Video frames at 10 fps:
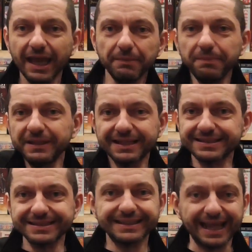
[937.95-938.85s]
And maybe
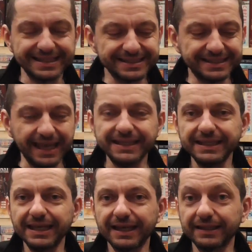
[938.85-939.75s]
that's that's the
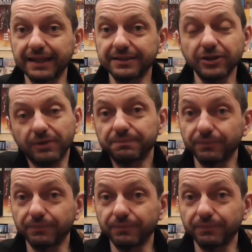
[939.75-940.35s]
idea that you know,